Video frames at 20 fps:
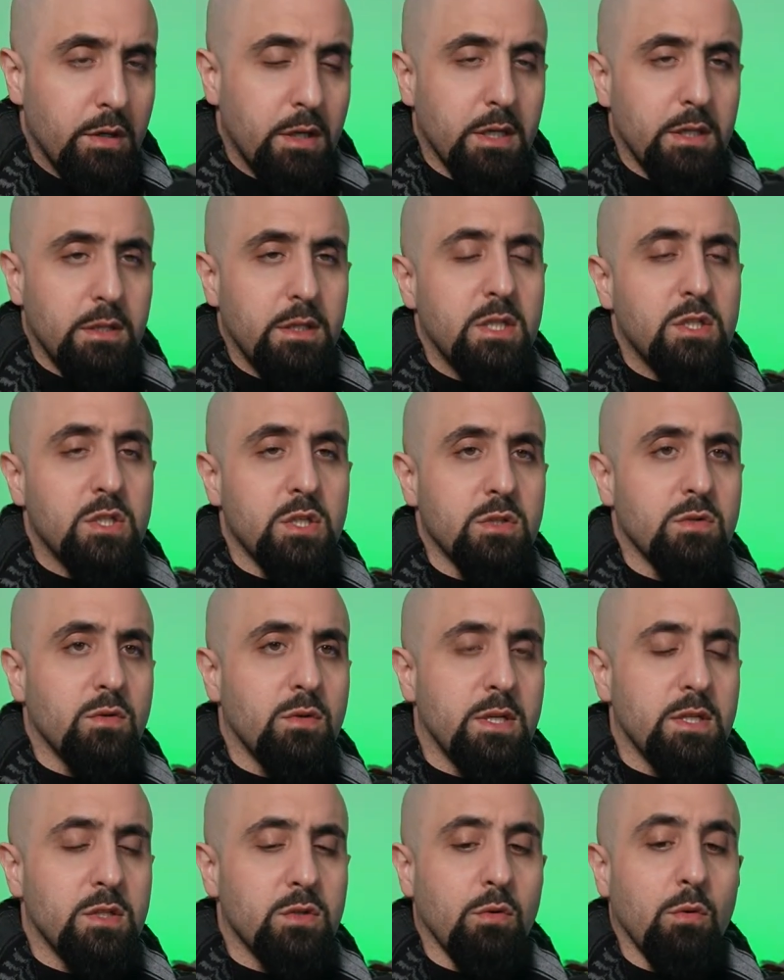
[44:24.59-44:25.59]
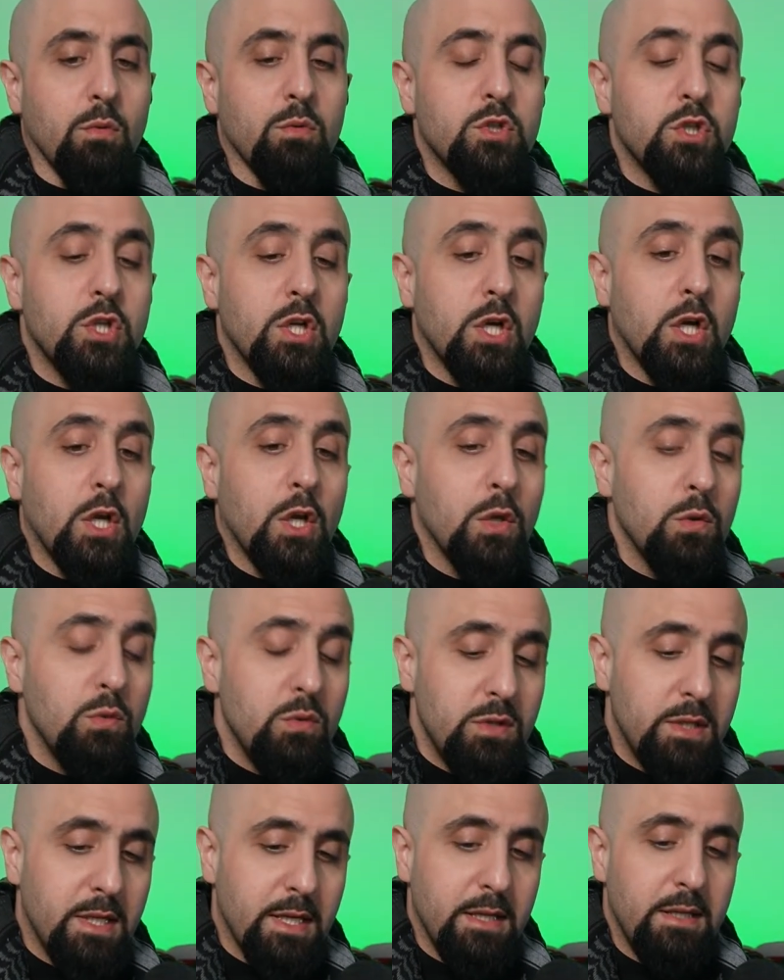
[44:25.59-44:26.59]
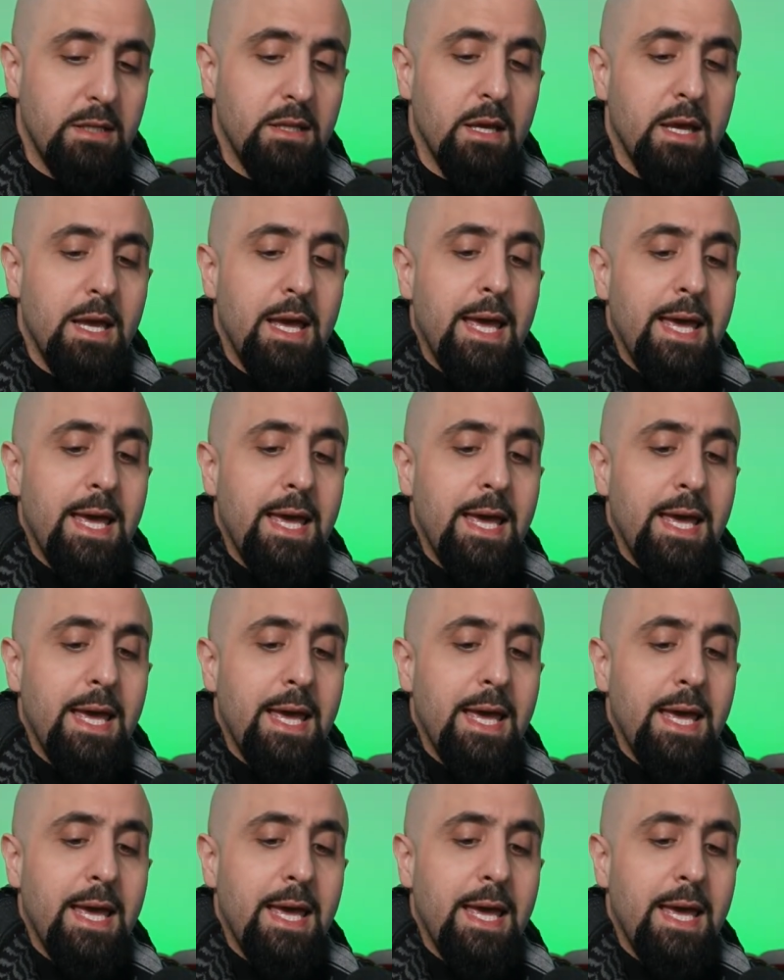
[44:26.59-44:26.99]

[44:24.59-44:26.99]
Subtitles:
conditions on Israel, which included